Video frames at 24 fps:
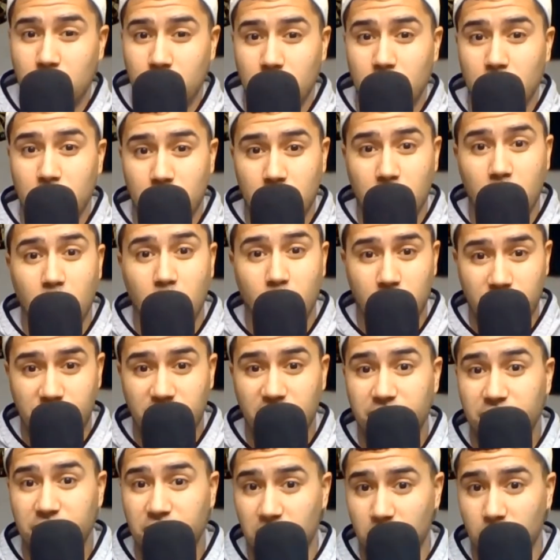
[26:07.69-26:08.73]

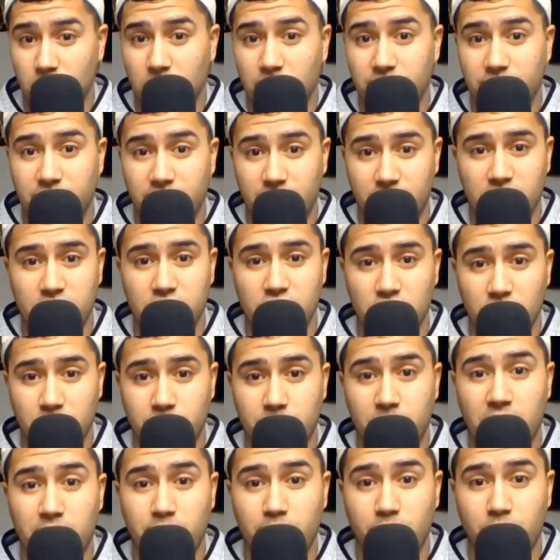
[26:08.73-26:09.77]
150 and 150. So you're
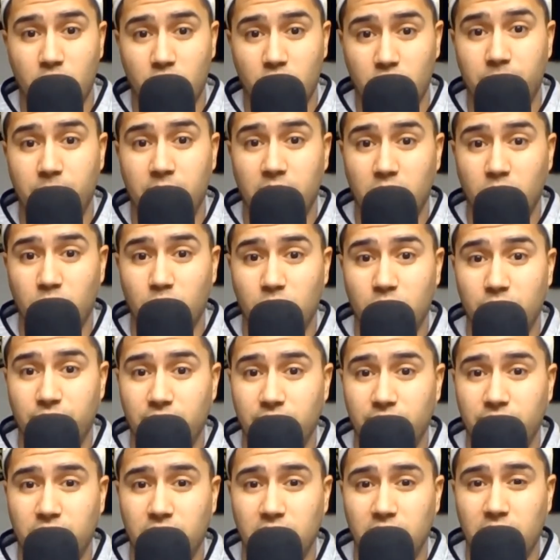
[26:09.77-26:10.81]
both making
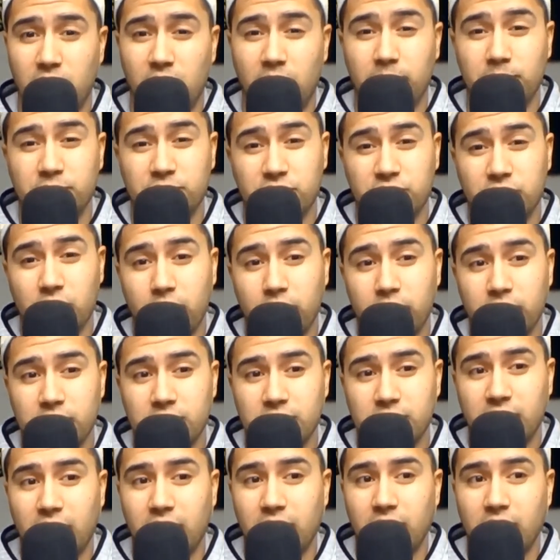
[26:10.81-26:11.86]
150 now. I'm sorry, it's
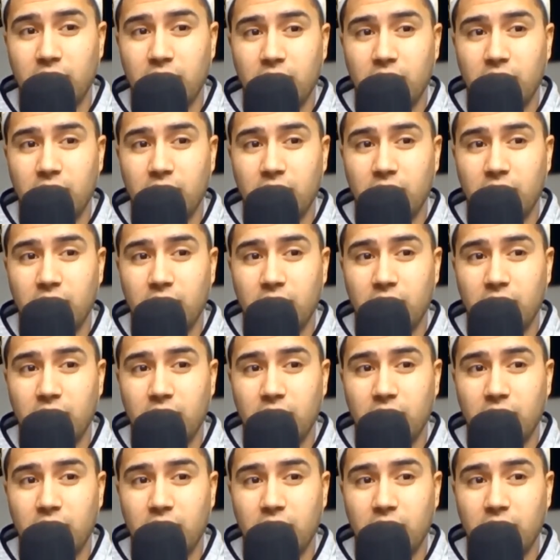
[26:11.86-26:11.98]
not.